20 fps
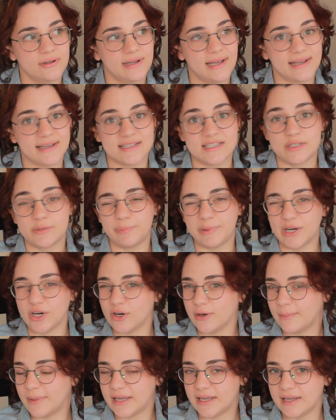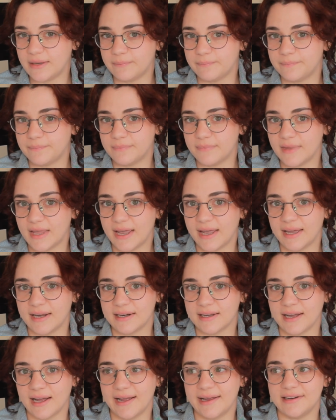experiment
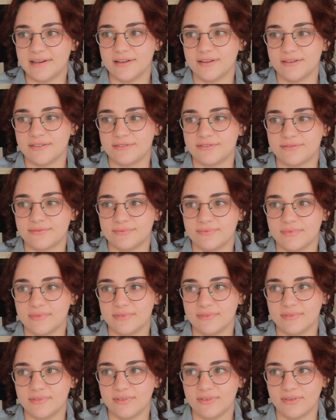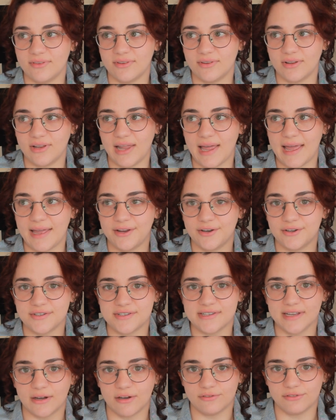and kind of let
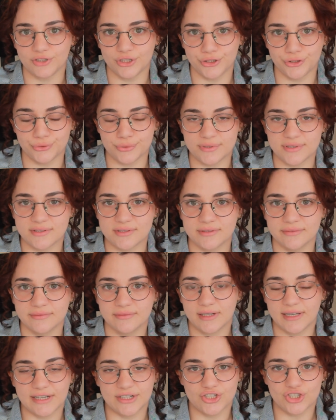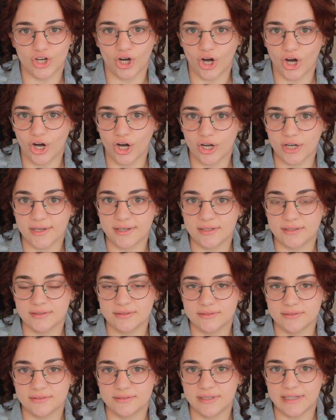yourself loose like a dog
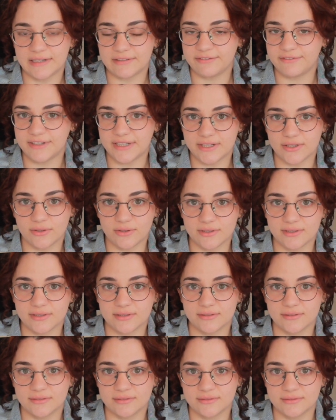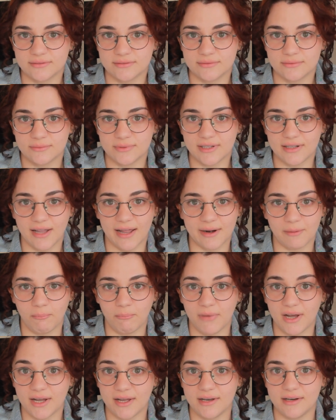in a field with a lot of
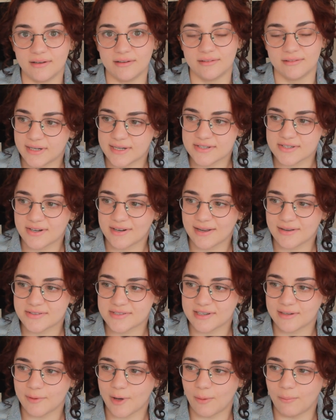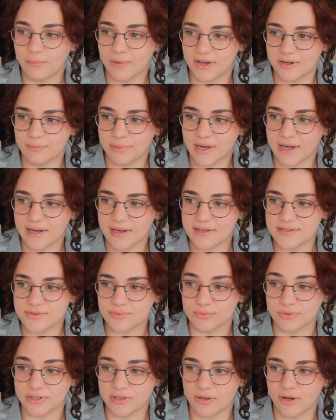mud. Yesterday I was thinking about mud pies
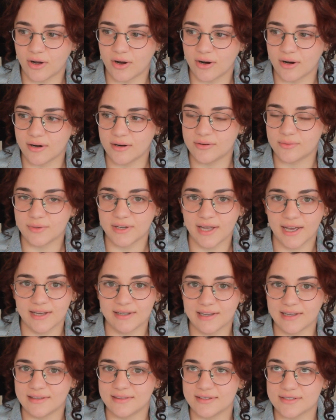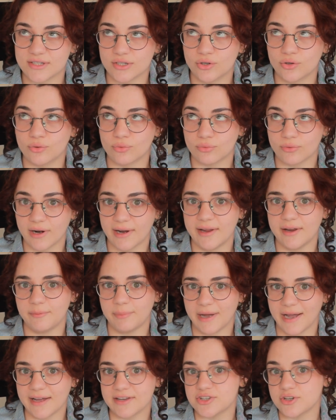real hard. We had like this great
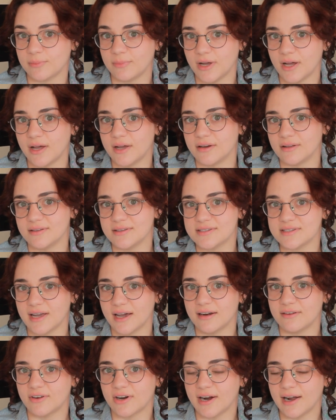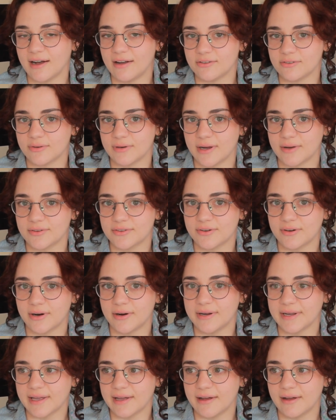patch of mud on the side of our house when I was
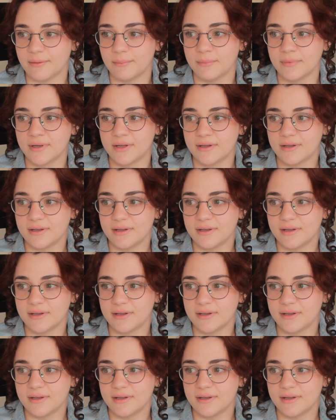growing up,